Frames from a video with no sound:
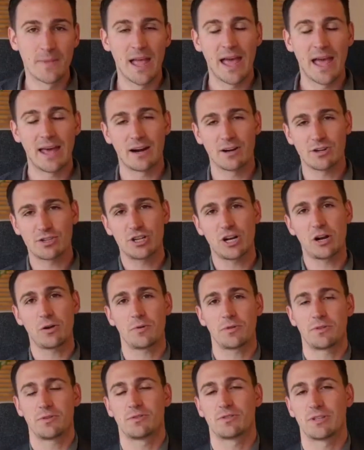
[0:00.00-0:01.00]
And I'll share
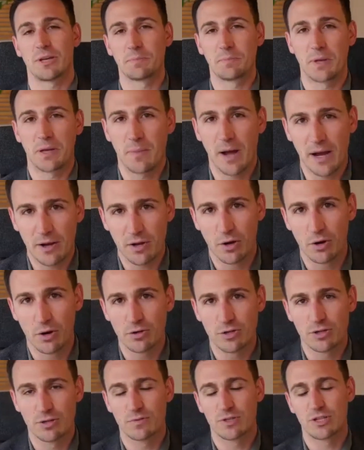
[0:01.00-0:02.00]
with you something my
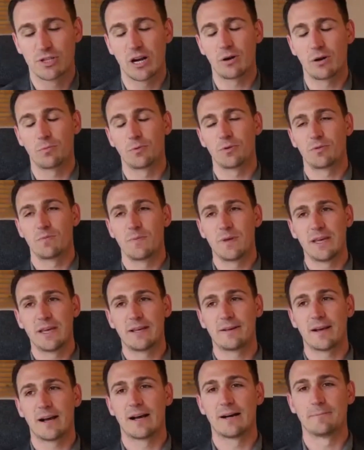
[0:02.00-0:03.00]
coach shared with
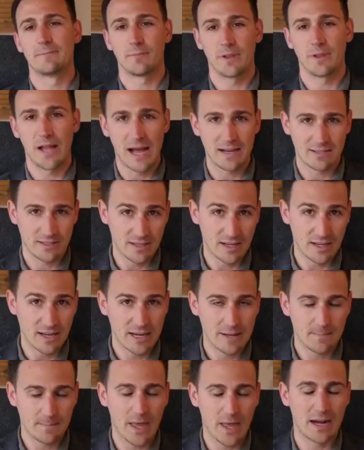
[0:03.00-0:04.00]
me last
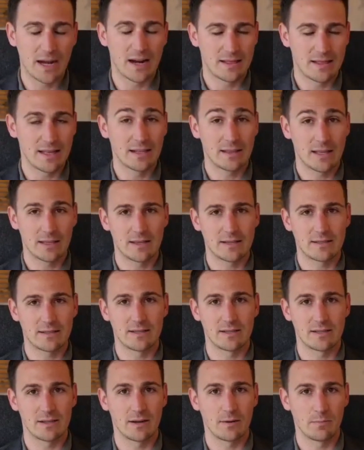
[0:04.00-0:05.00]
night. And I think that this
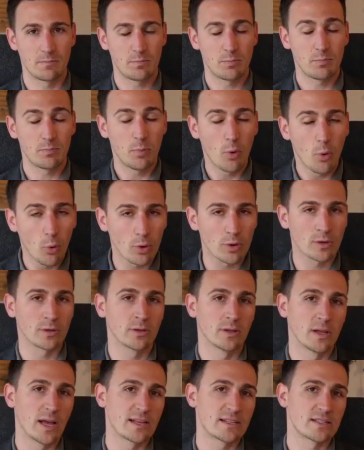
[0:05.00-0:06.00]
is an important
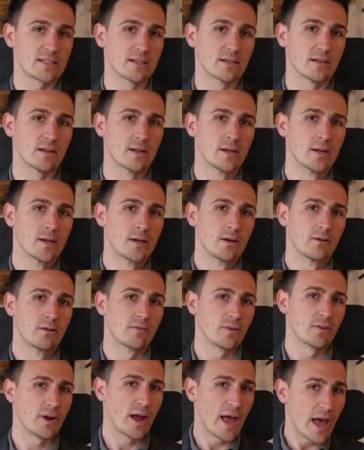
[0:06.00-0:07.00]
lesson
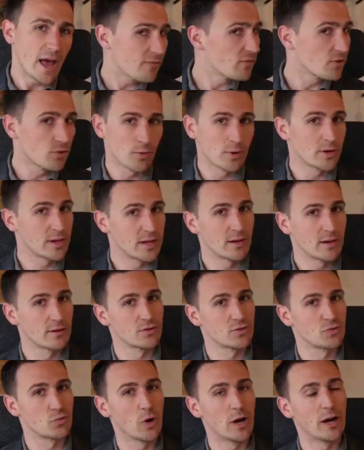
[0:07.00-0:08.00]
for everyone here
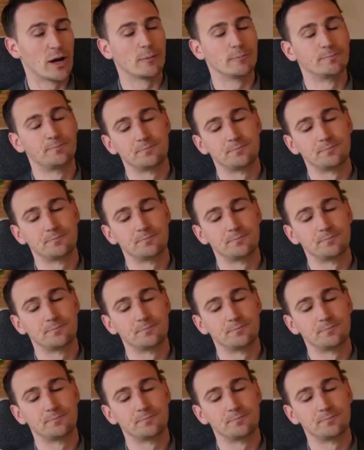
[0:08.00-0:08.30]
as well.